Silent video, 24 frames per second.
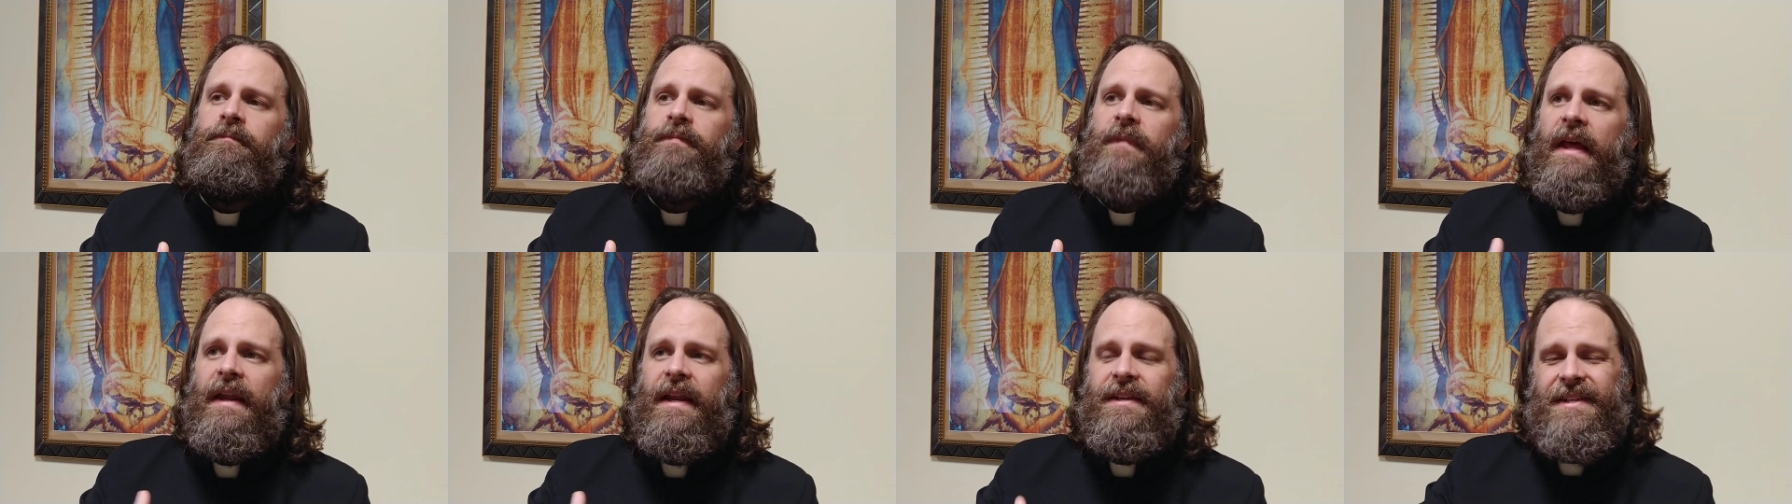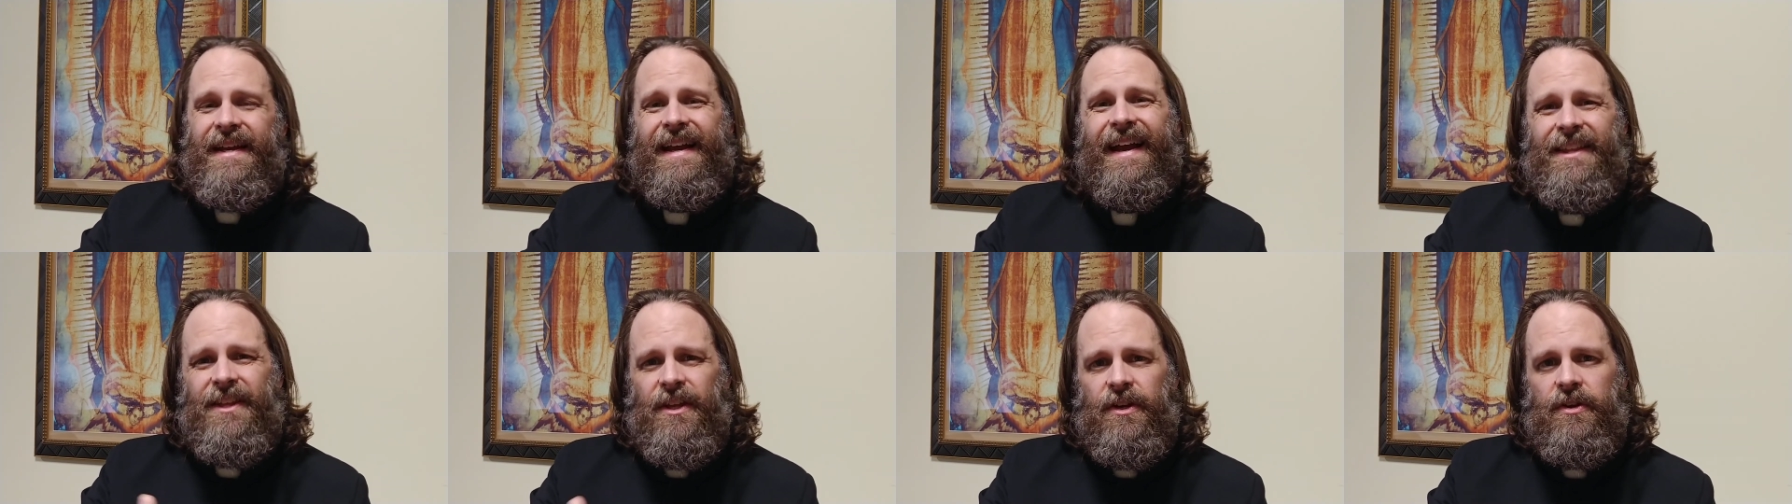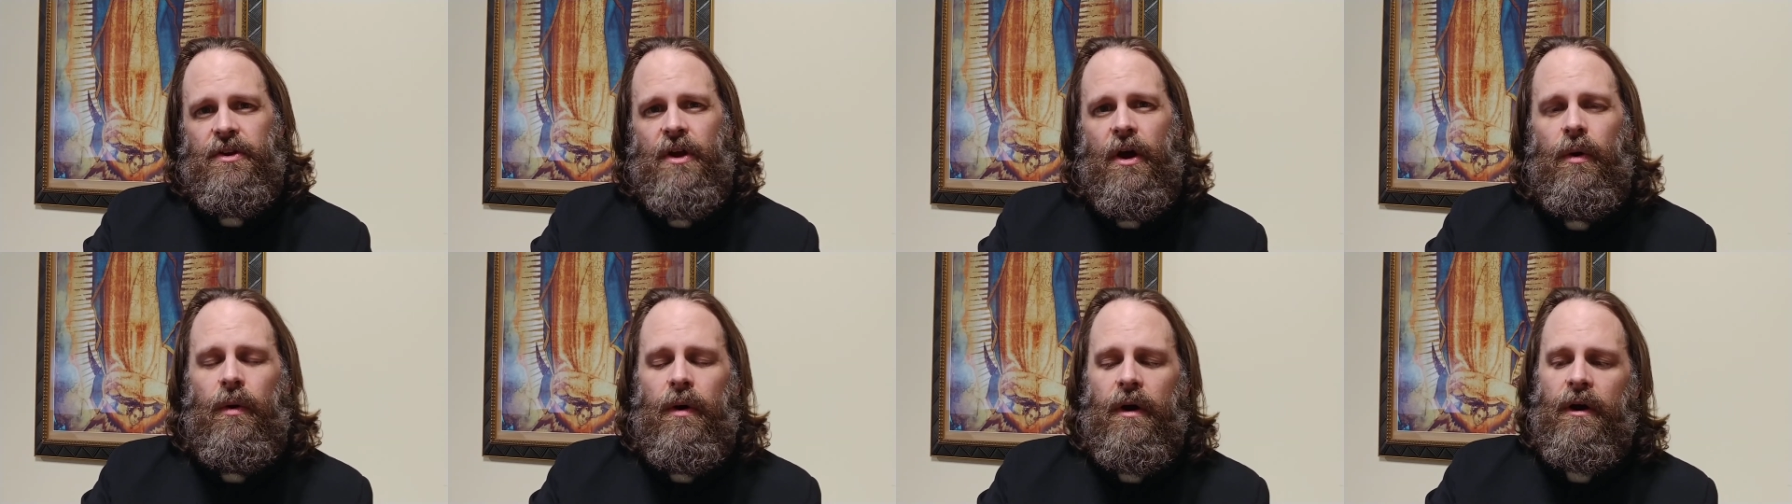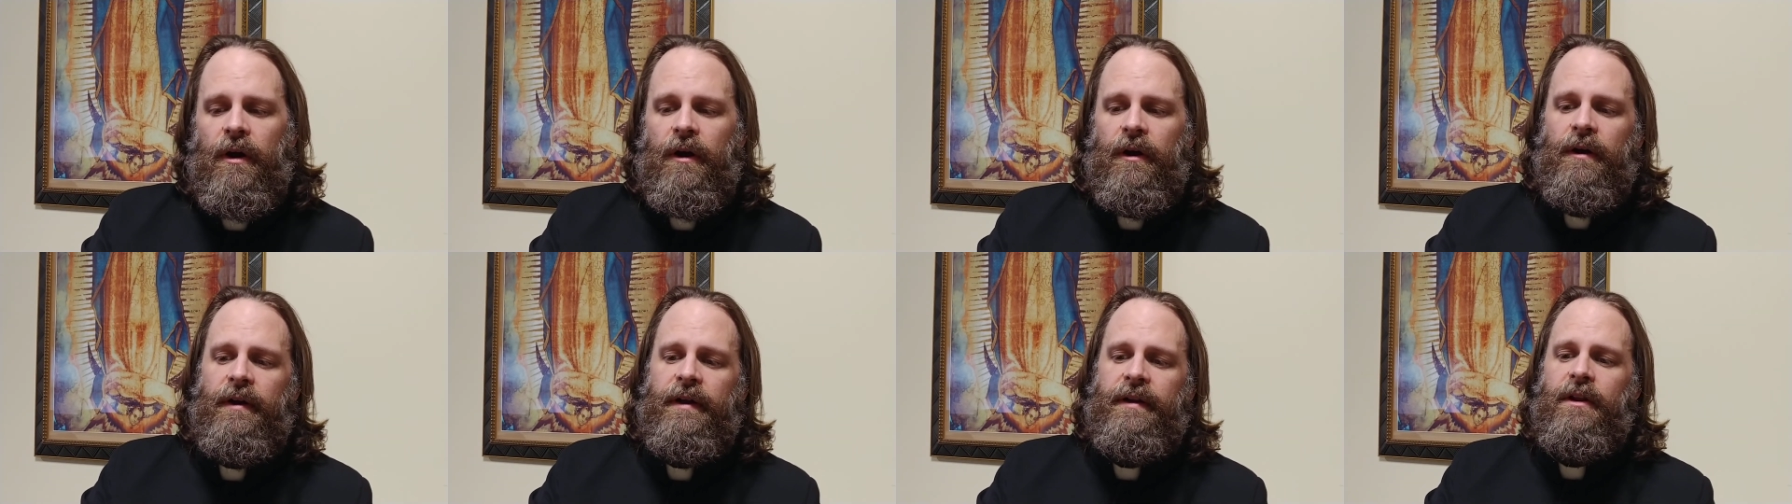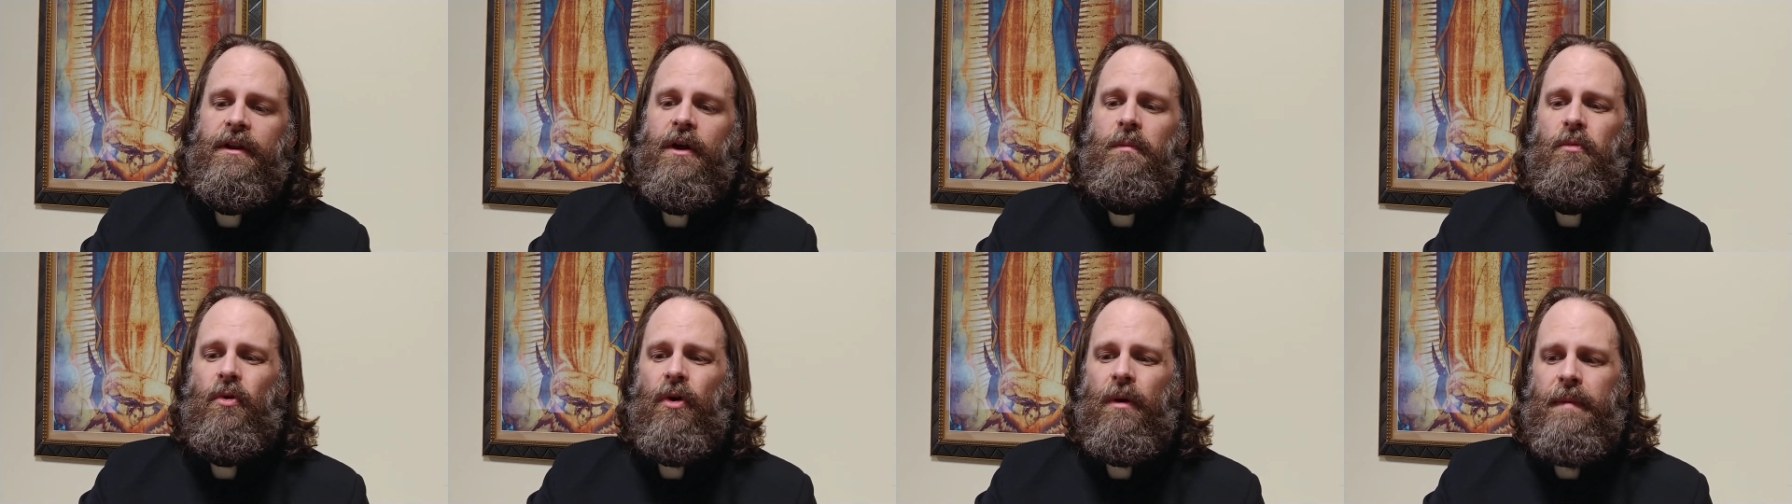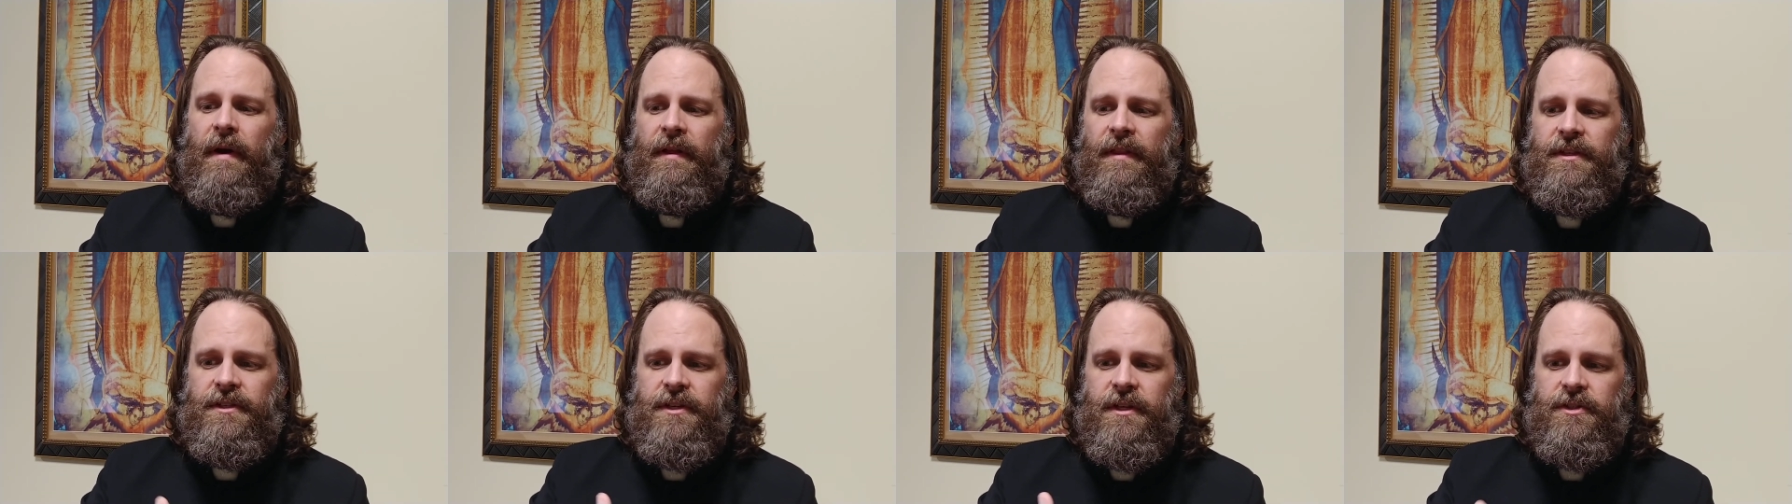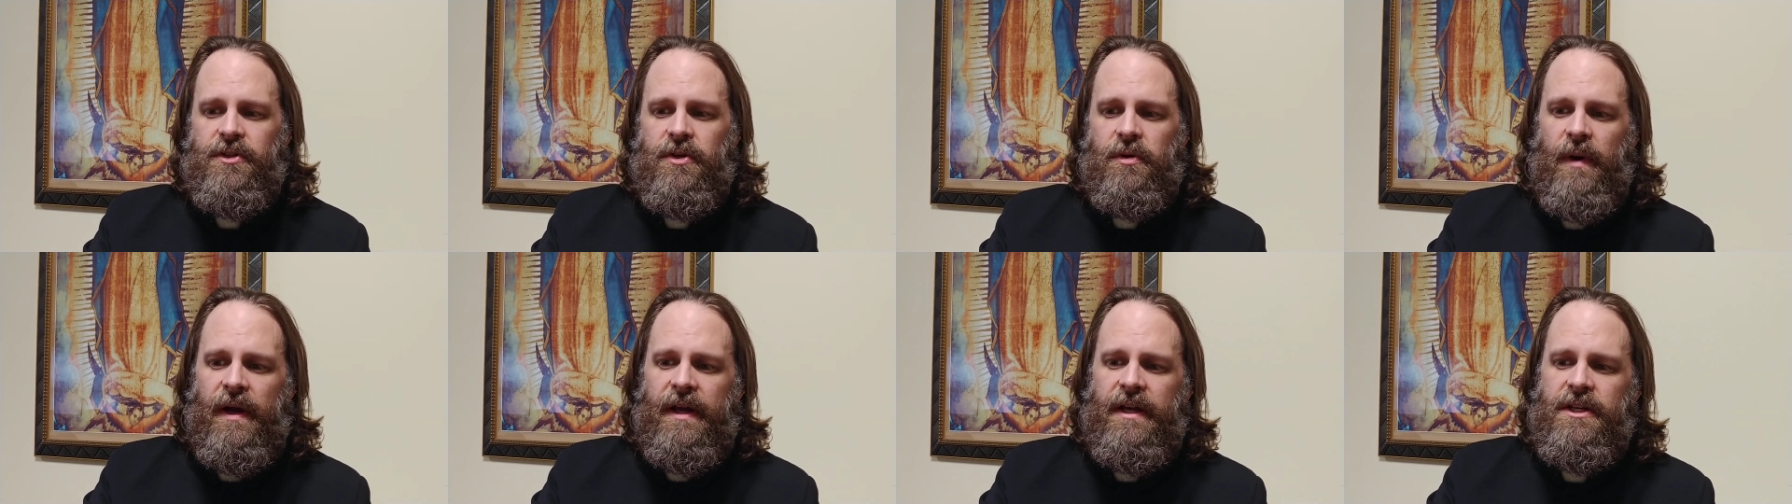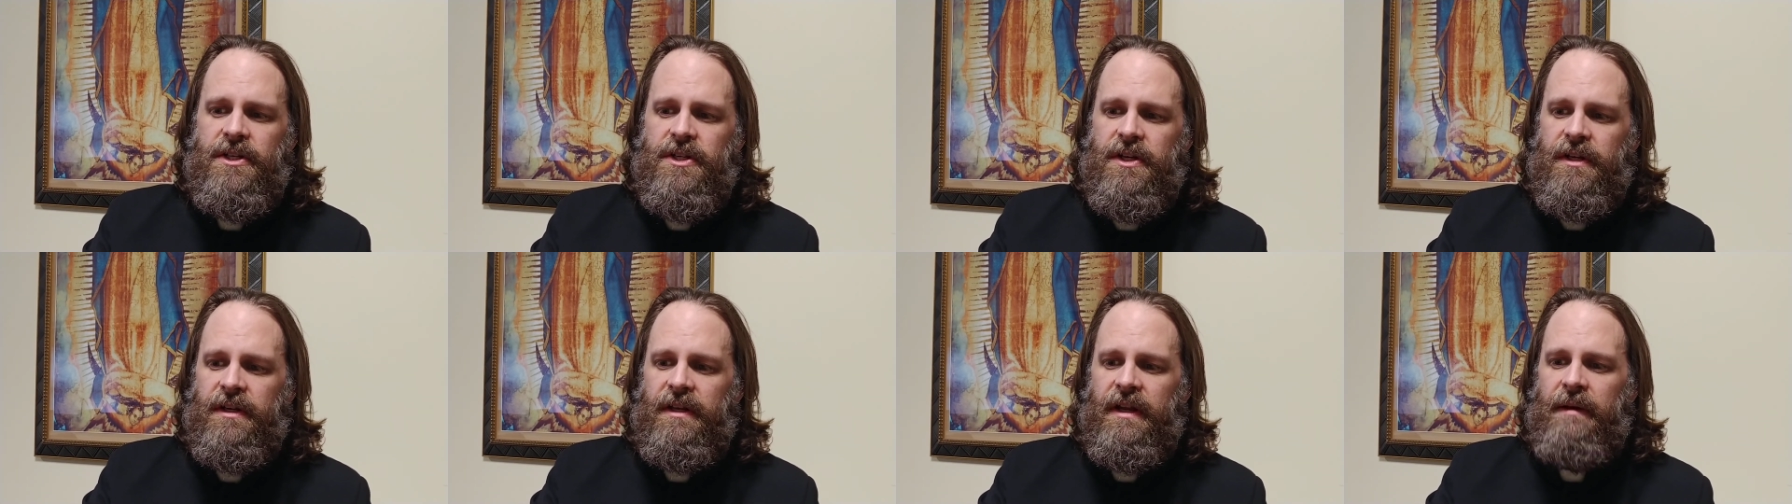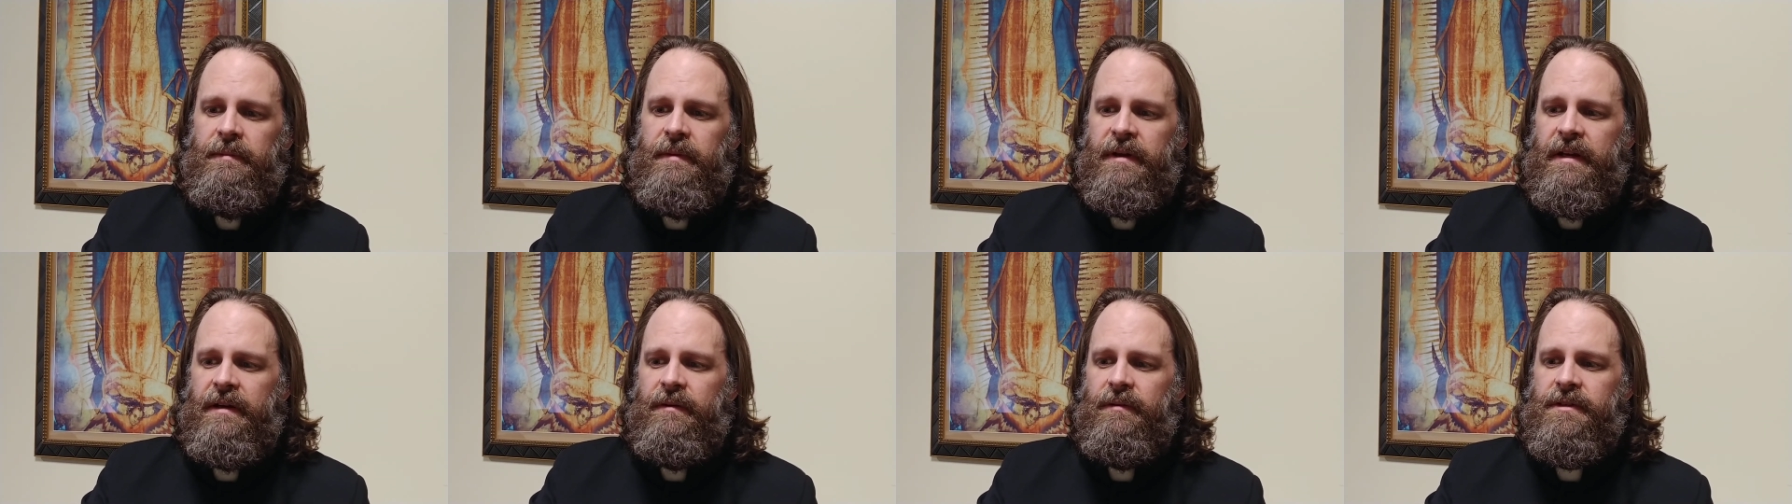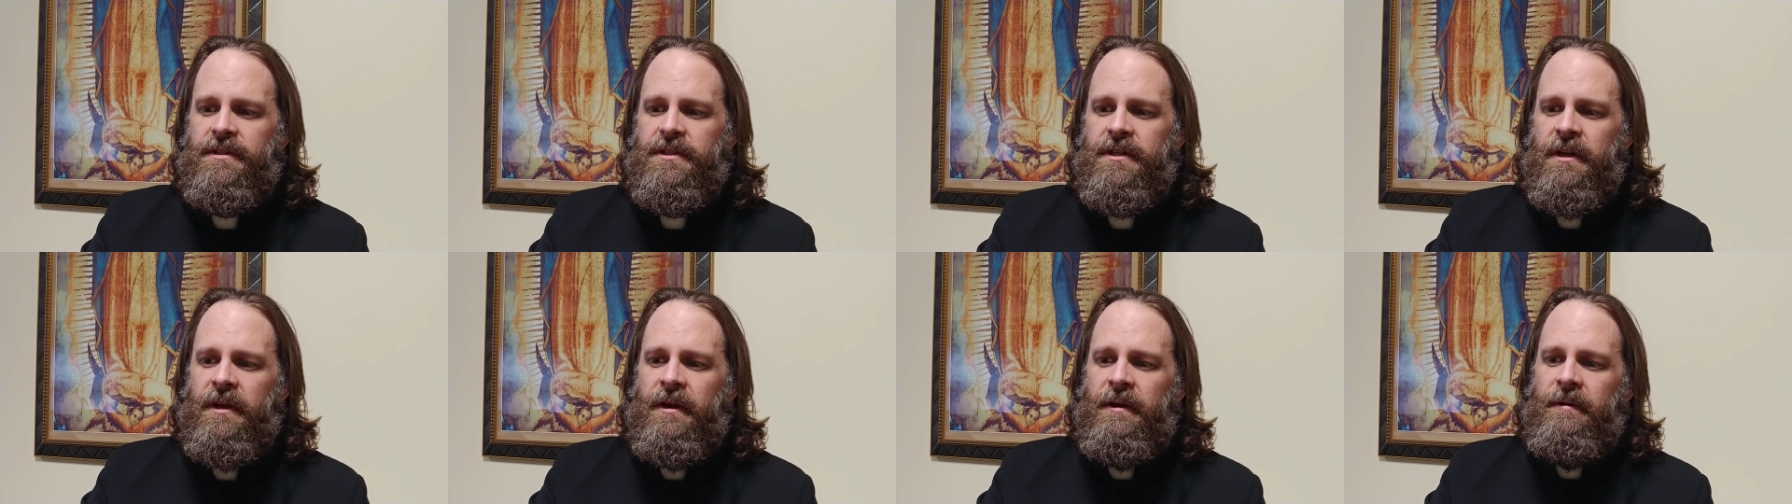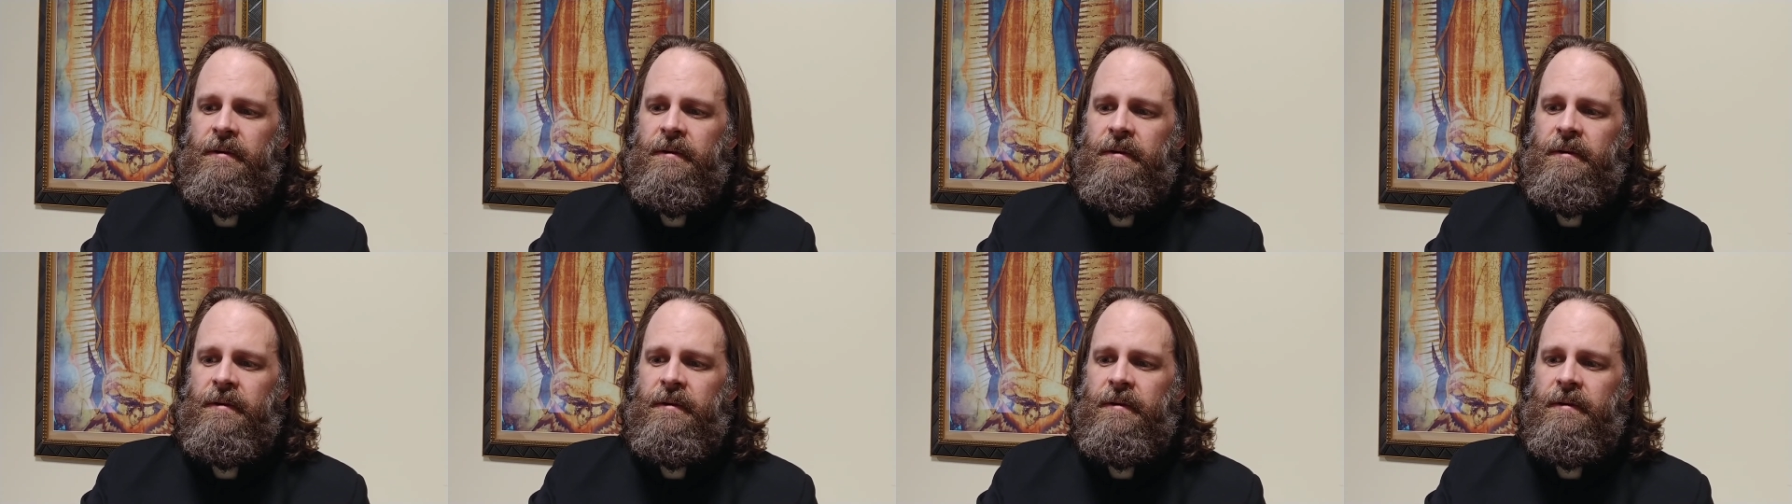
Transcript: And as I got to know her and know more about the situation, I mean, it was